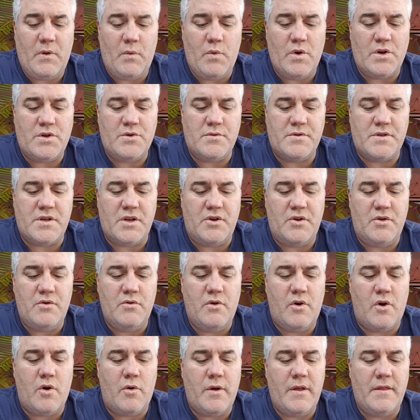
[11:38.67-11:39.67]
which was a 2
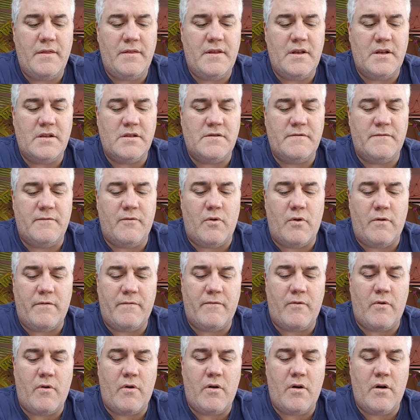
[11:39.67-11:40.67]
Corinthians 4
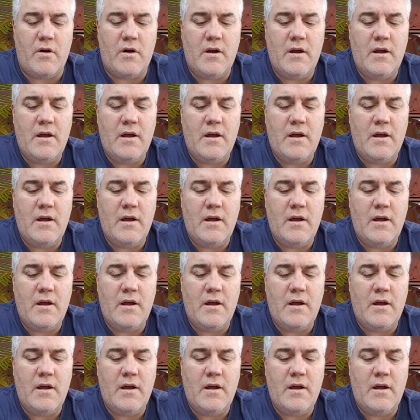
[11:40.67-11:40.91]
4.